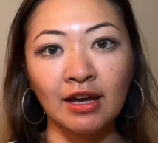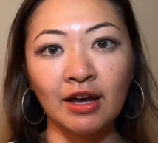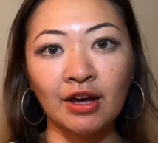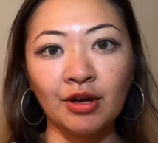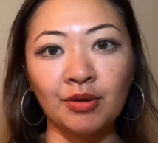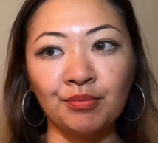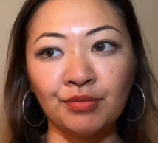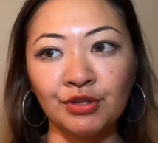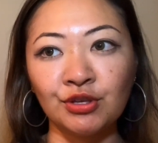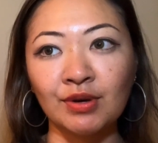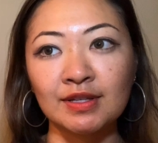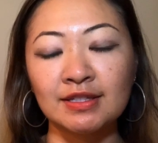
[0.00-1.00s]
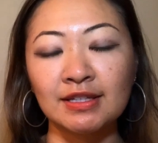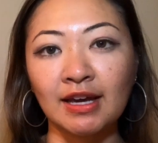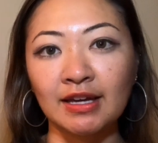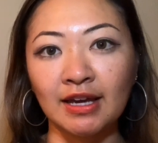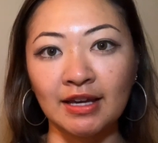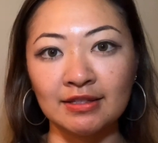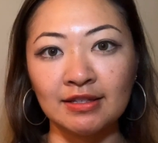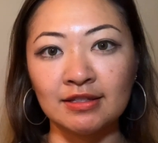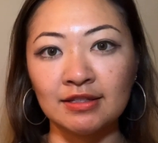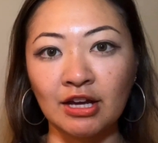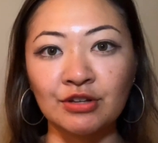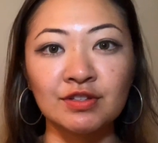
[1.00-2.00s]
USCIS
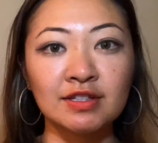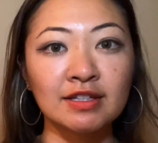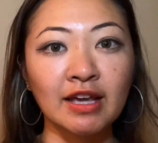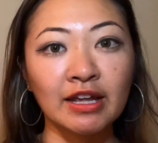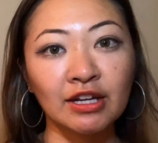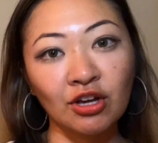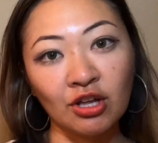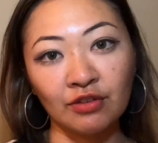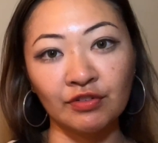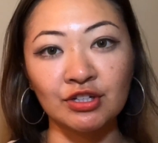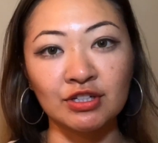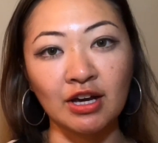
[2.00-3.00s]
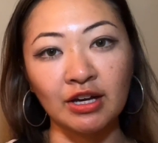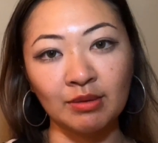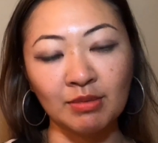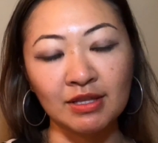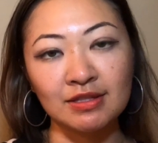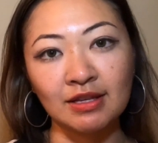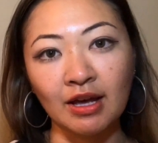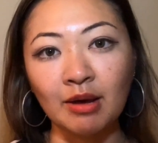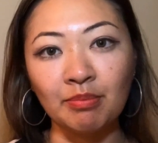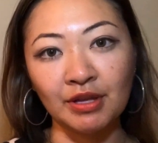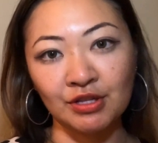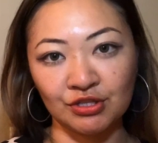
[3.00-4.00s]
is now scanning all of your documents
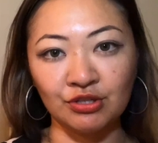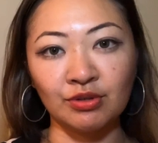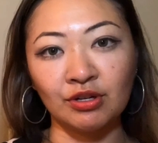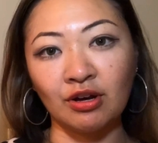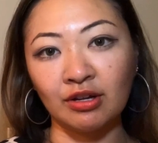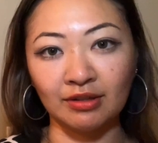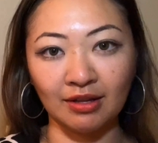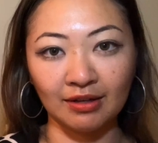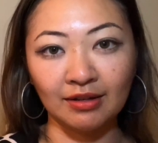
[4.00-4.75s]
up into an online